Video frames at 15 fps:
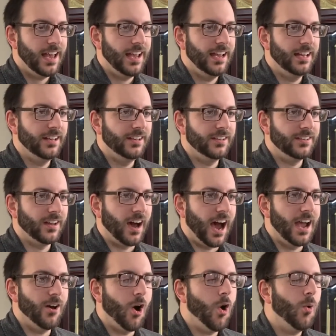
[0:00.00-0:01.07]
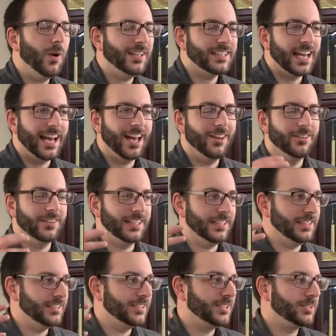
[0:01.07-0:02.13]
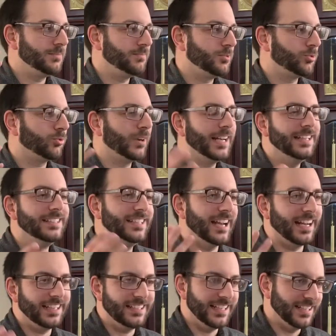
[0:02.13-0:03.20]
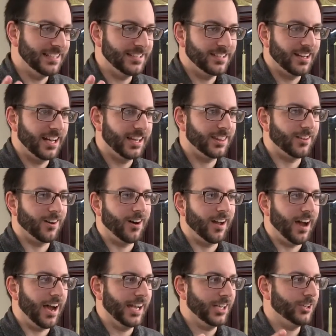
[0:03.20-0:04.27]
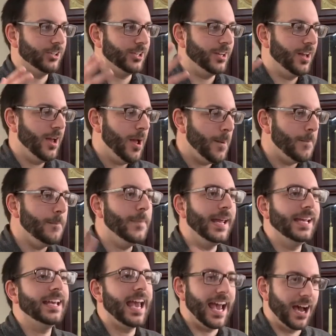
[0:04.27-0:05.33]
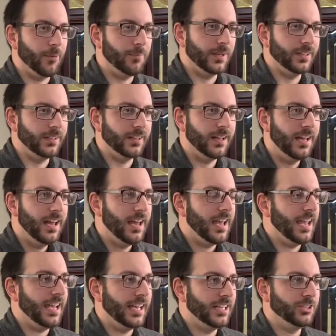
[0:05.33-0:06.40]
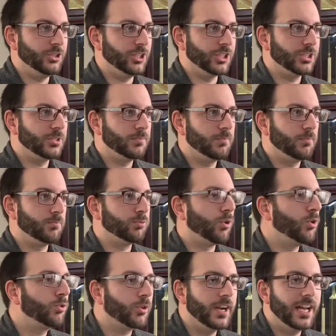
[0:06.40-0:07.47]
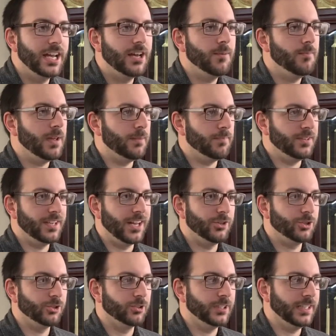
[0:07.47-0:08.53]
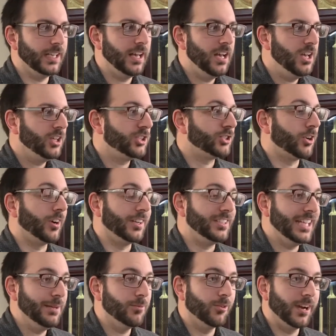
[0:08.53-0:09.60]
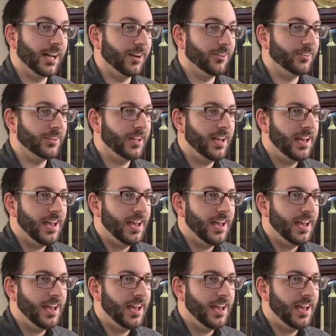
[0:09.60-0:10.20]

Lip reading: And I always had these crazy ideas that I thought I could make happen and just program and potentially start a team around.